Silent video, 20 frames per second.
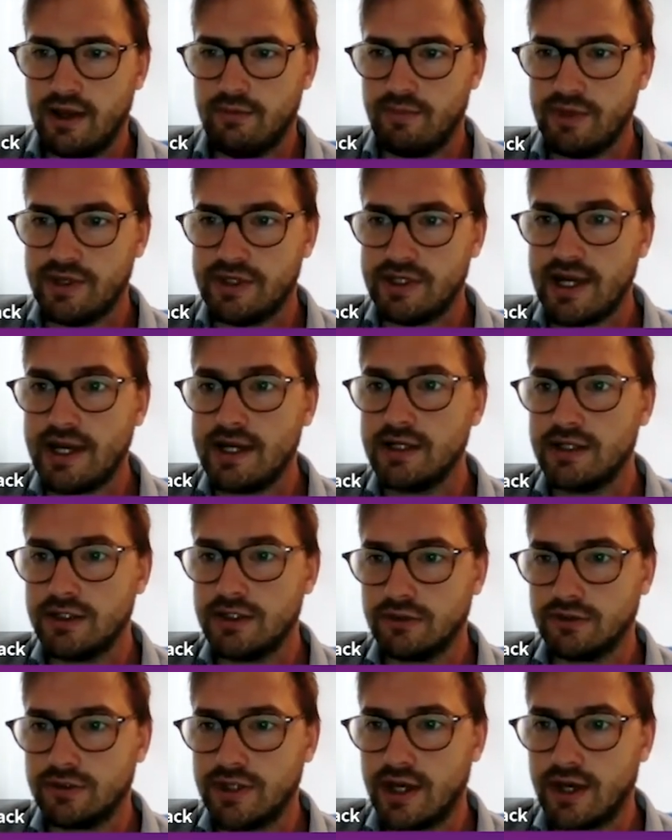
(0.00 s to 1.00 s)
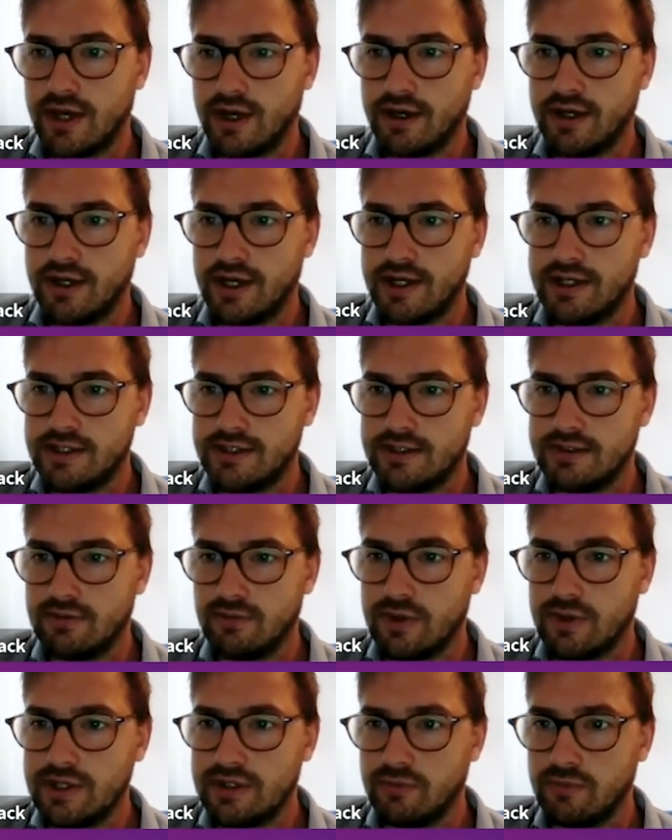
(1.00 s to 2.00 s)
potential targets
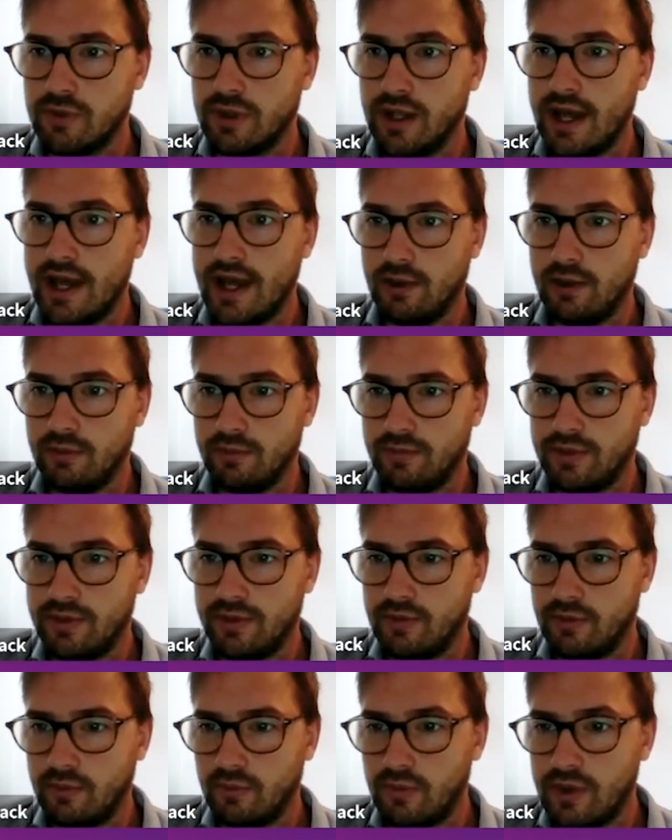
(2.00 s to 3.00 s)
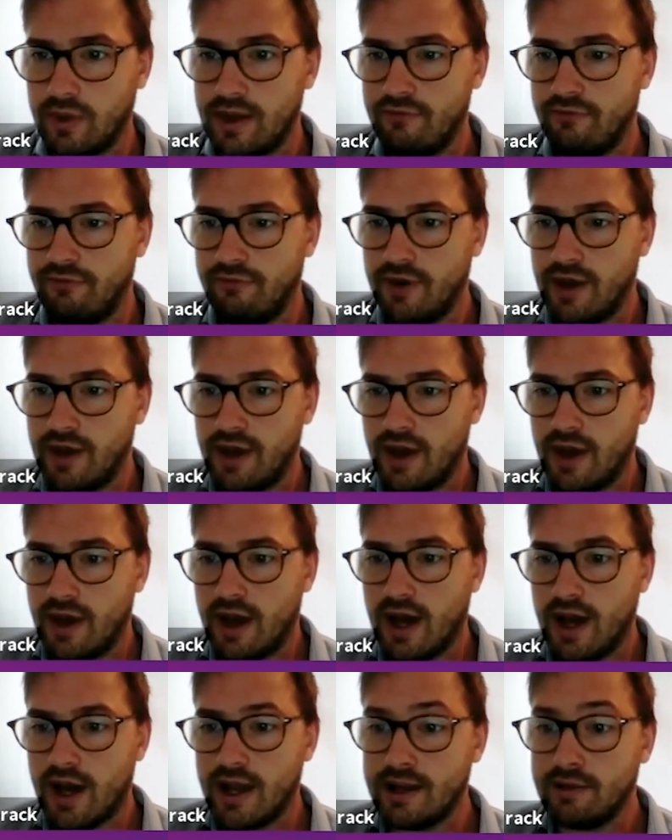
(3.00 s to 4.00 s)
which will help with
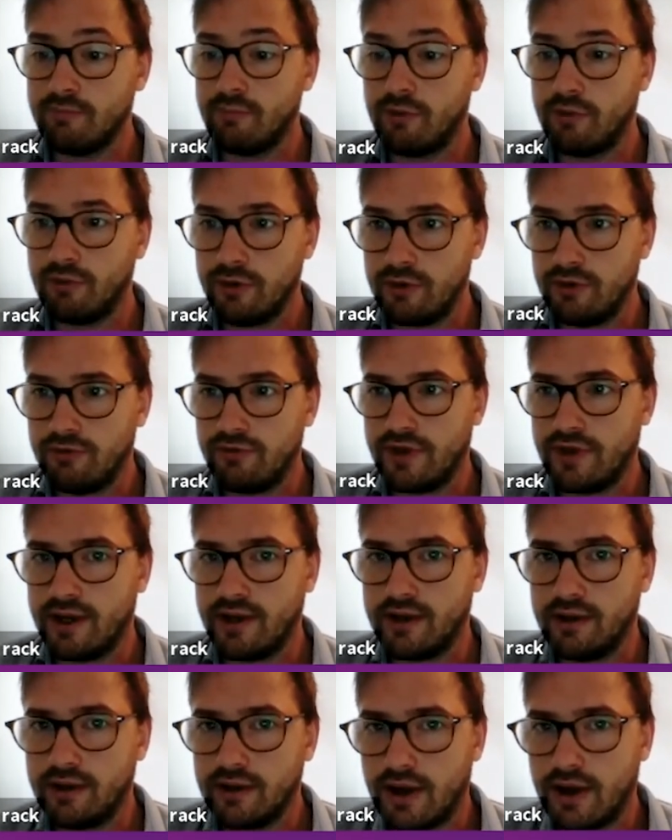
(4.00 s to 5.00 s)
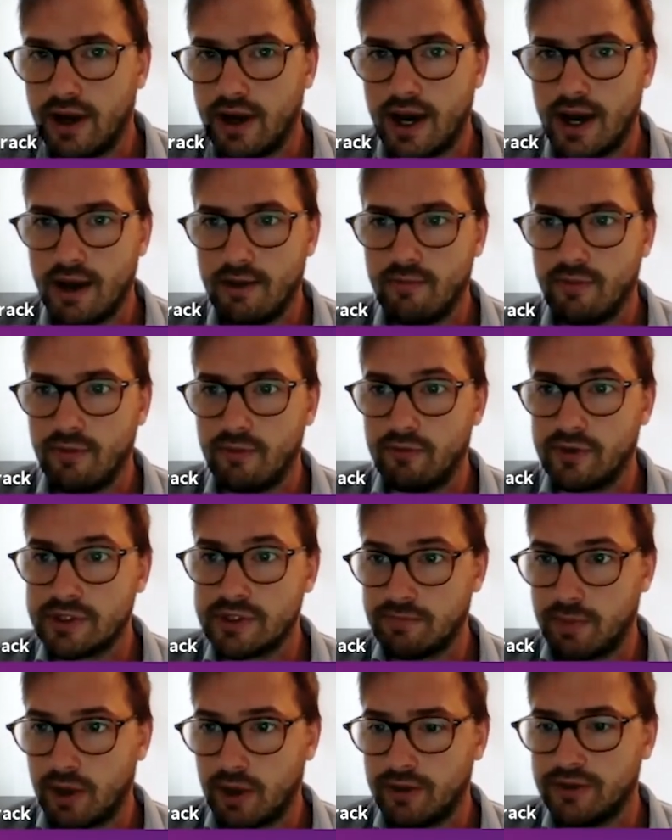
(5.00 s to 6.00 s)
improving
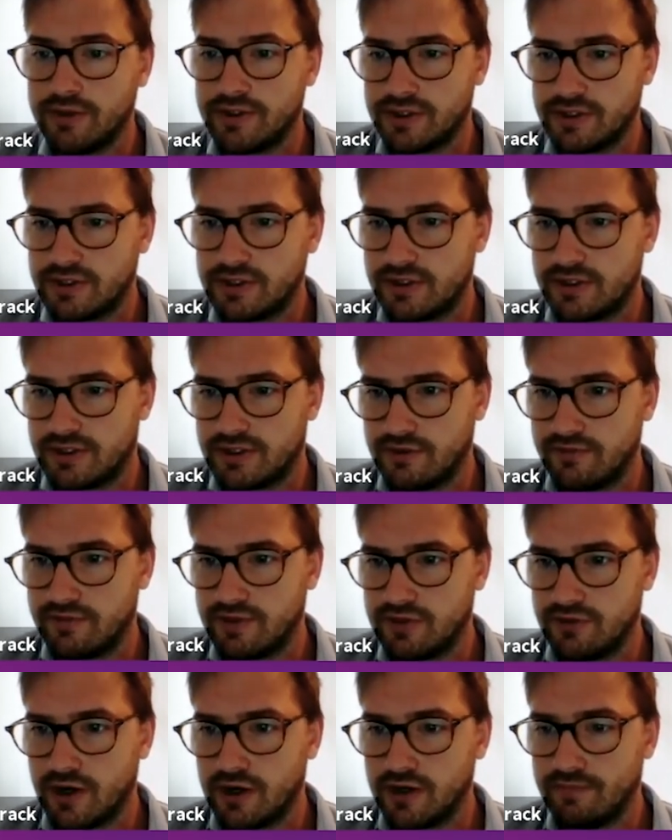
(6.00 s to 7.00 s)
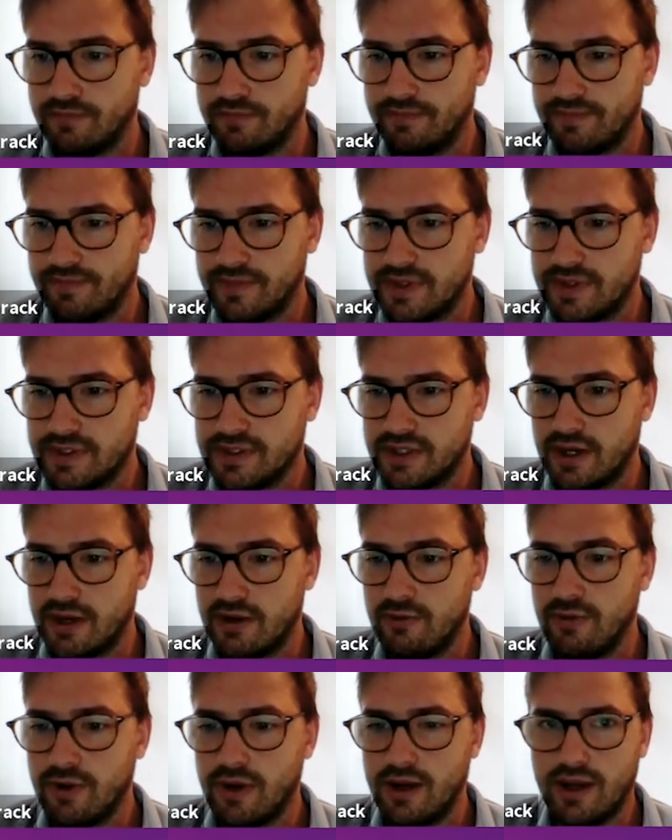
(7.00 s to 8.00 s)
response to the drug.
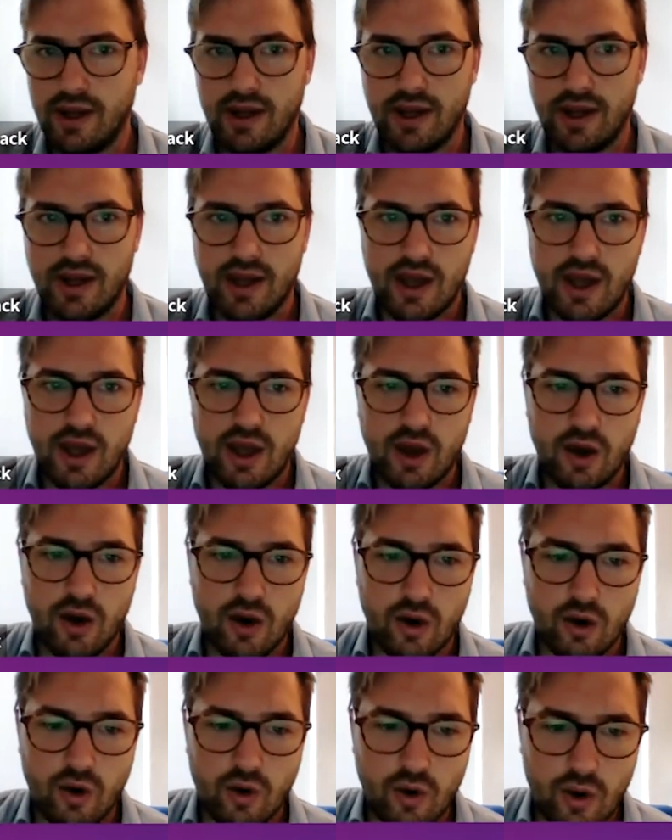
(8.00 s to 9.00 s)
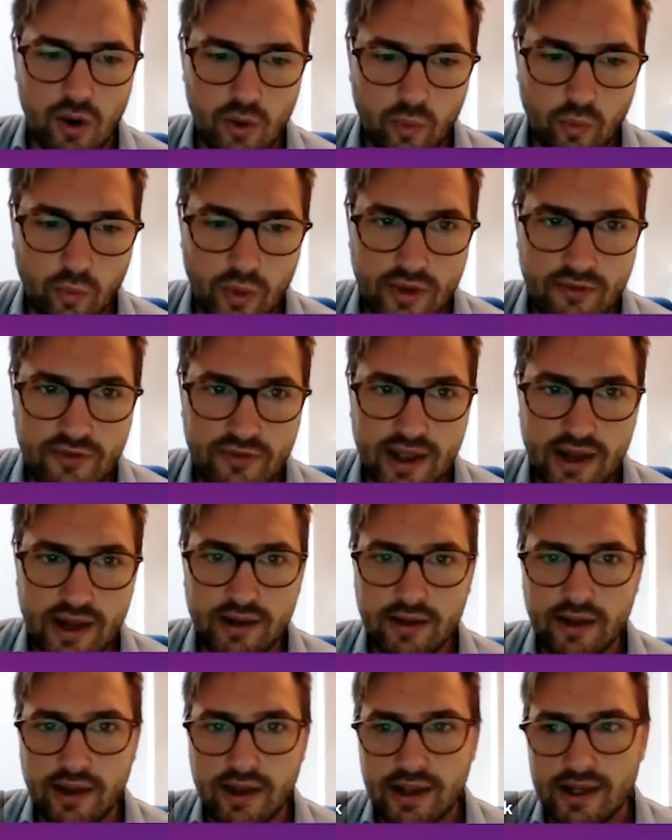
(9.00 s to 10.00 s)
So
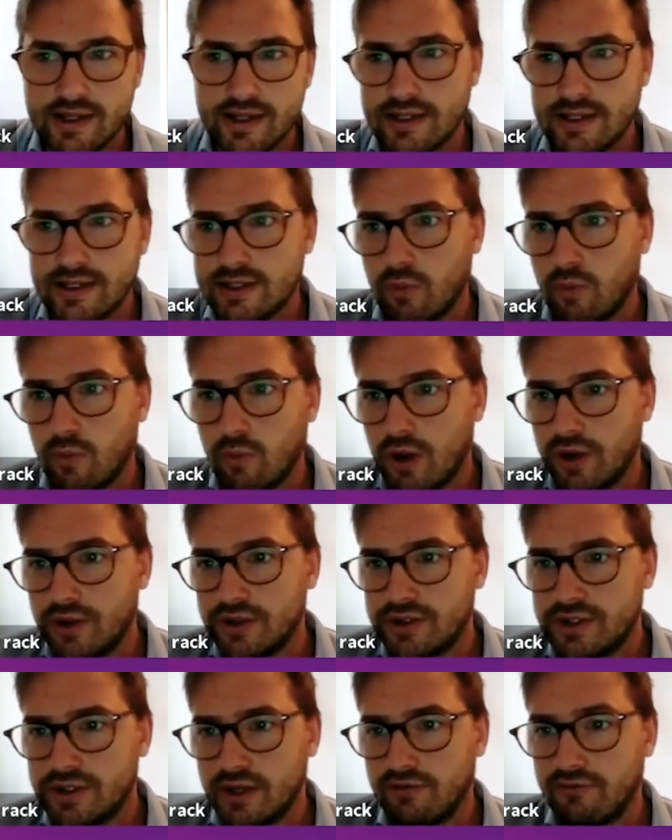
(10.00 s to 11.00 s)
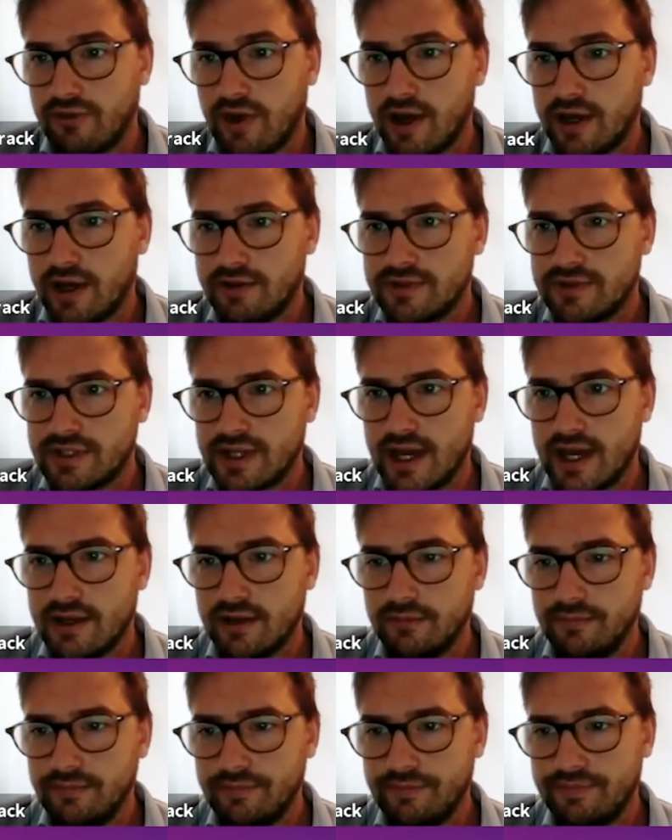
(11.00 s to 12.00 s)
within it's a 1 to 5
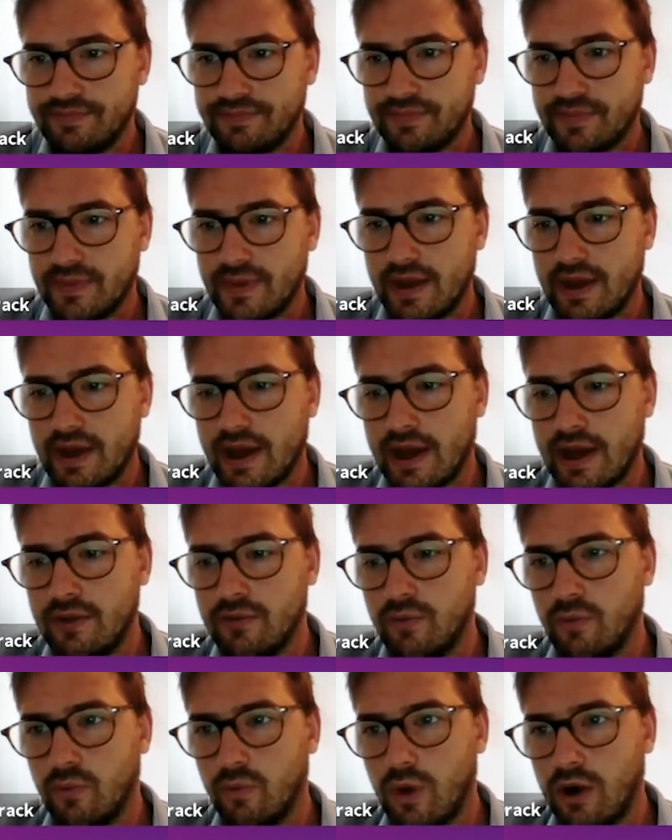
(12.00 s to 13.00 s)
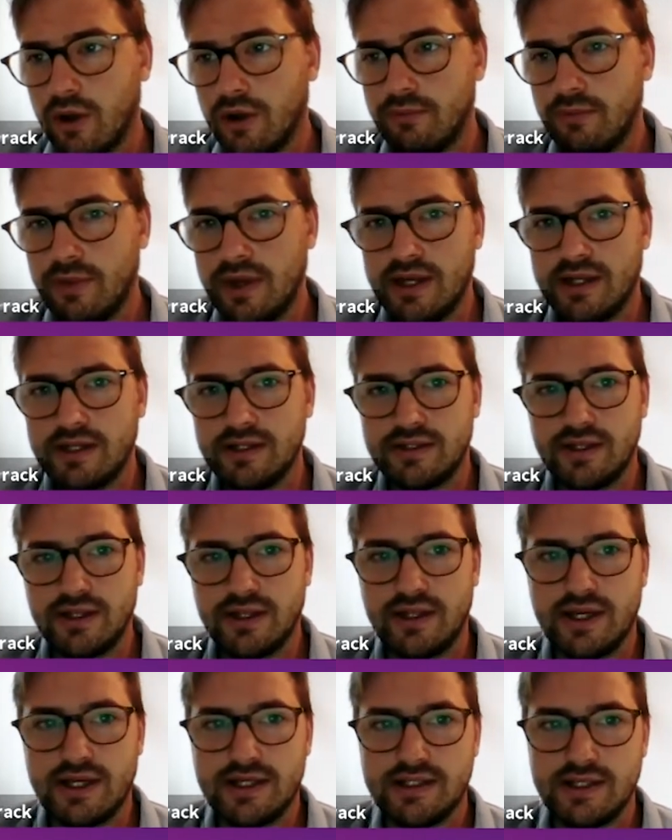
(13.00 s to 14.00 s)
scale, and 1 means
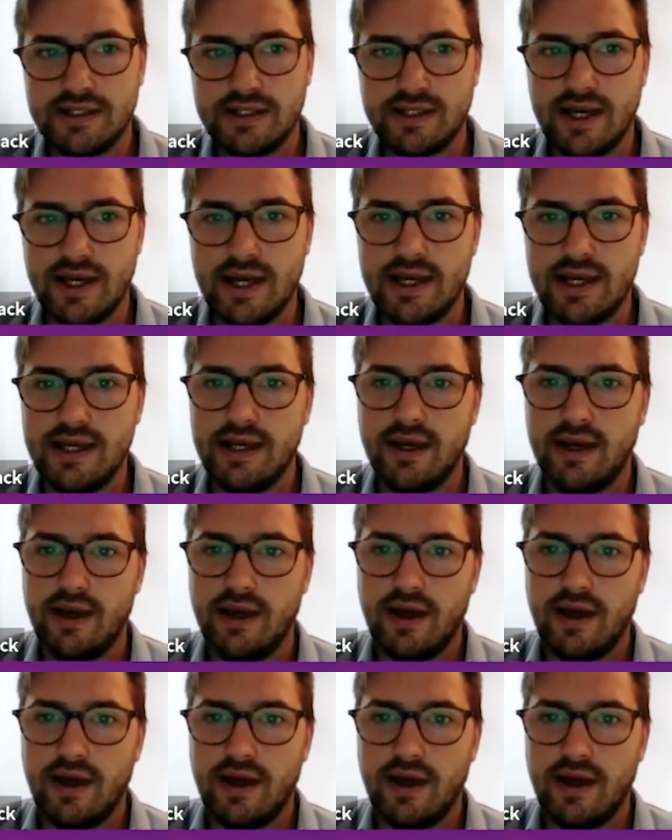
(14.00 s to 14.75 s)
that this is a